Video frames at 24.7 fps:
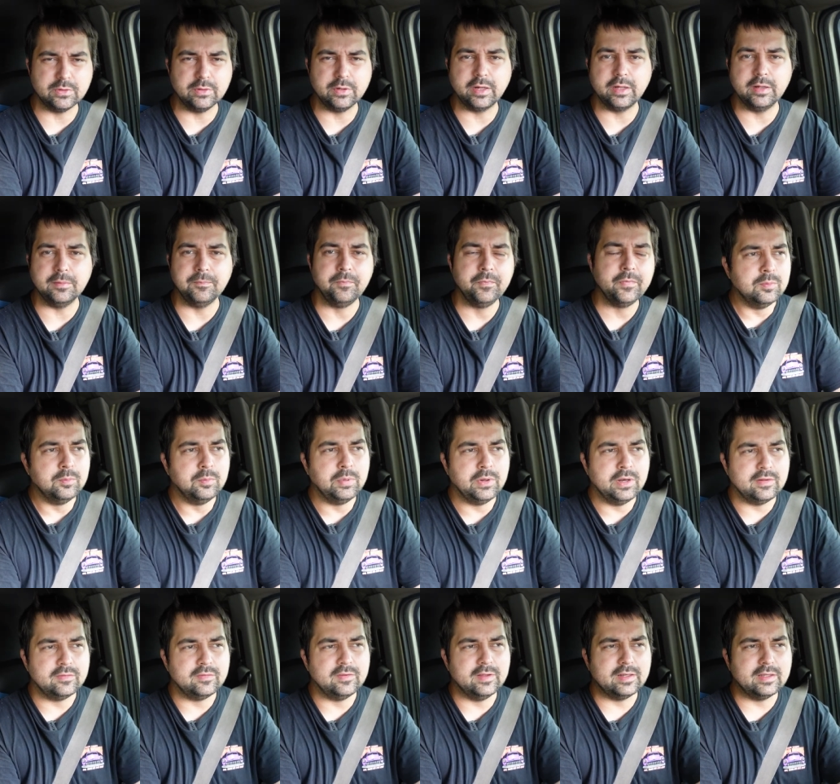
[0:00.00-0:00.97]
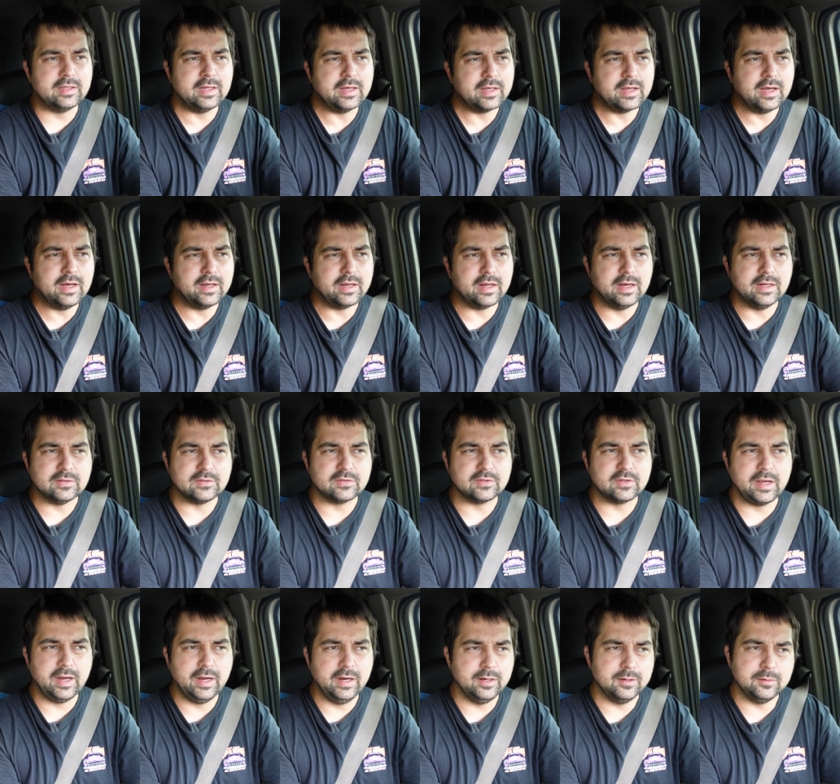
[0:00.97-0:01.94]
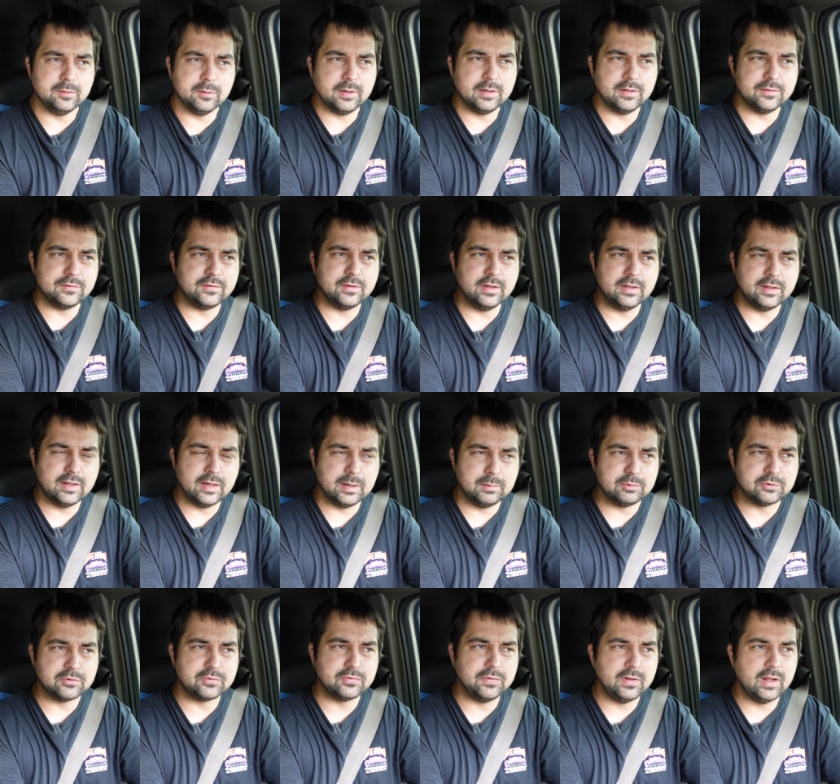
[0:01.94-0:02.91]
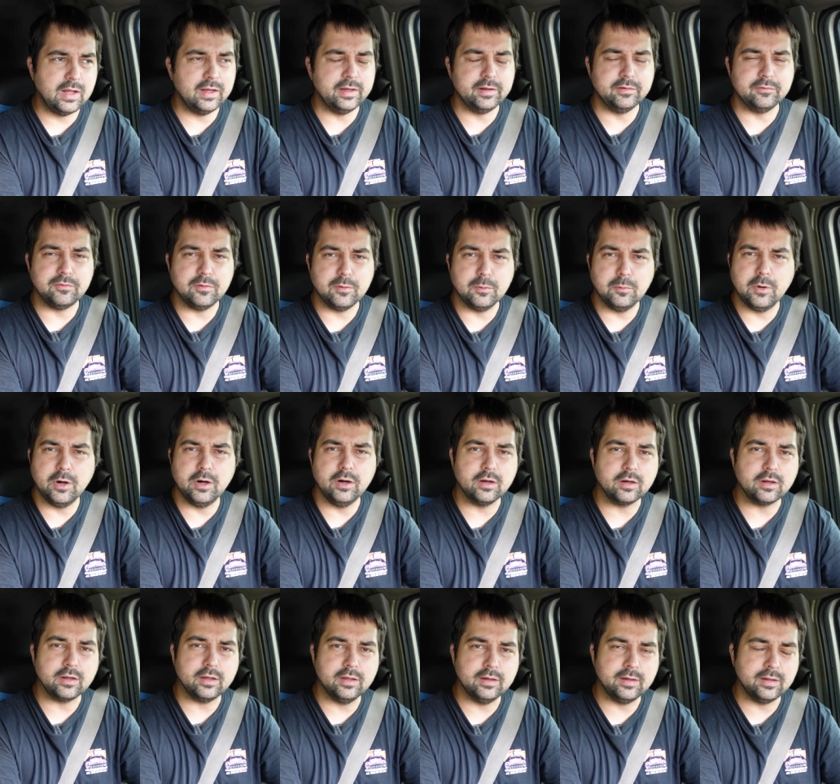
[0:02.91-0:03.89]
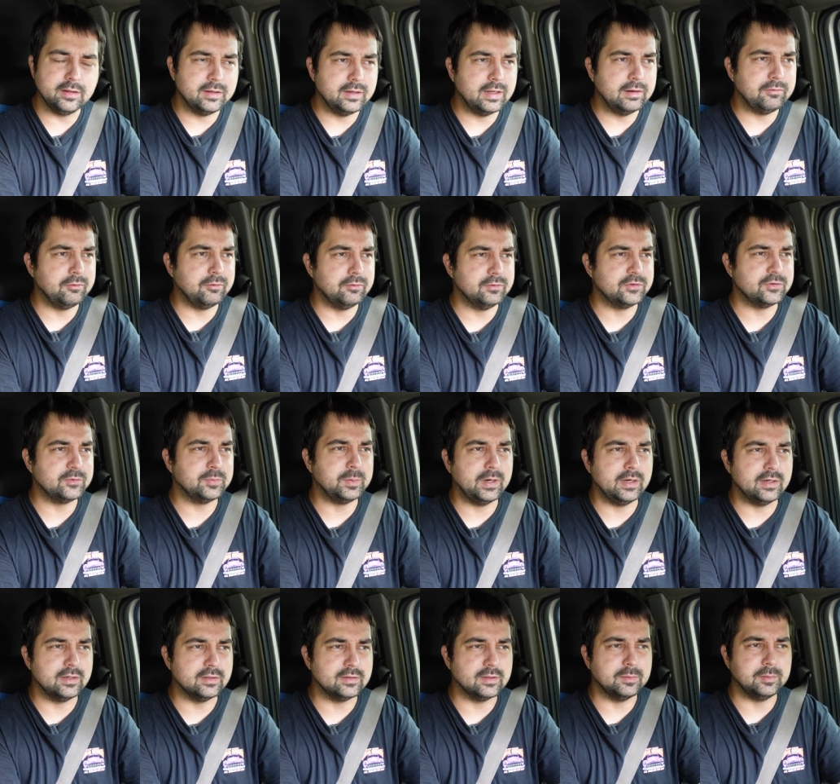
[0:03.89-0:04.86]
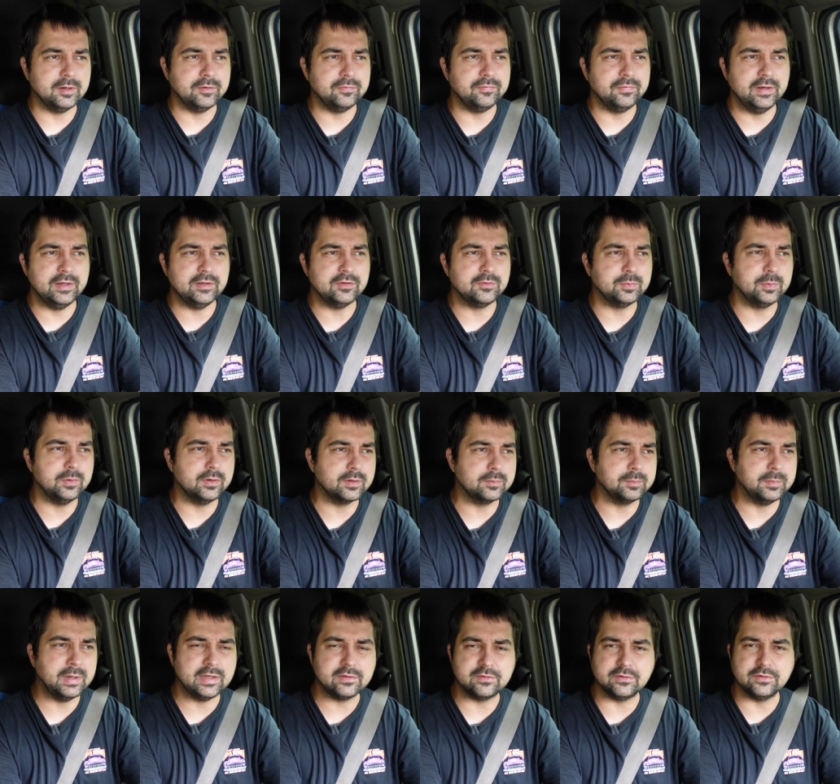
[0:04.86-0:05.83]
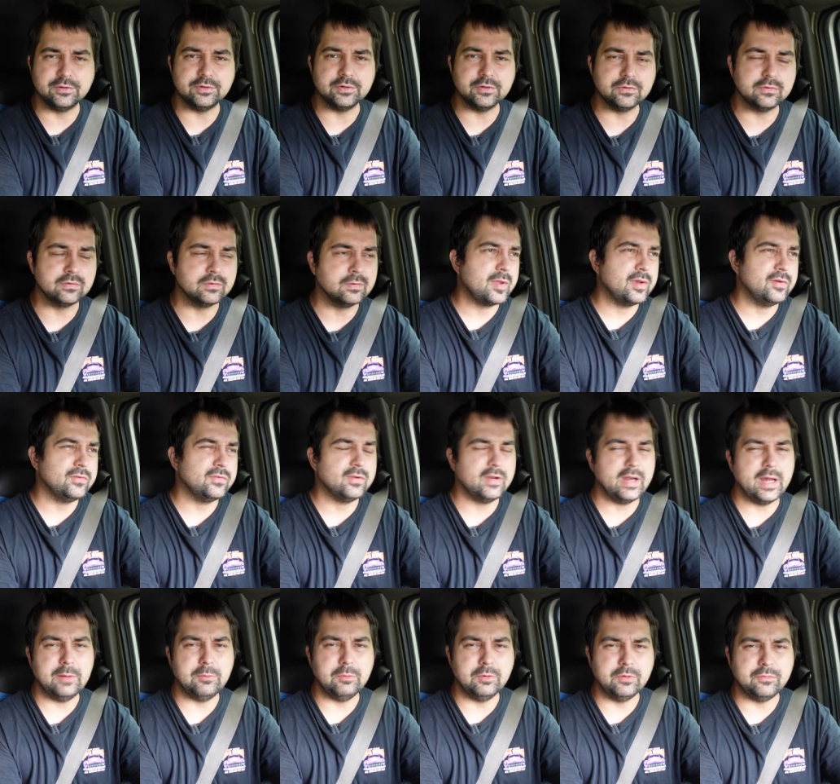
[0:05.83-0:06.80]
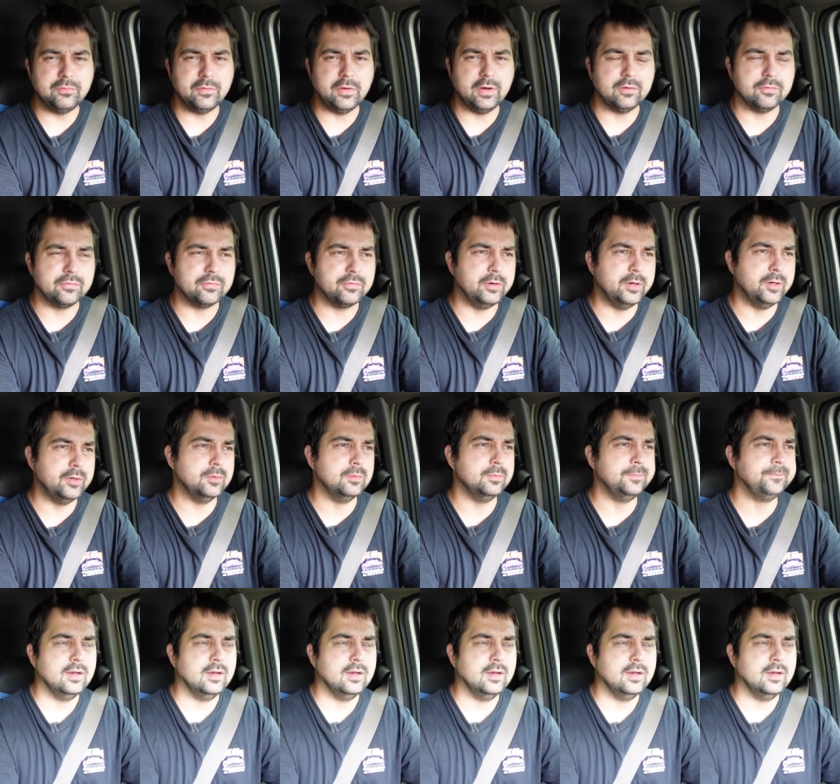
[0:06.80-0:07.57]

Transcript: on it. But I think that guy got scared when I said that I was flying for work, and he never responded to my Facebook messages. So that one fell through.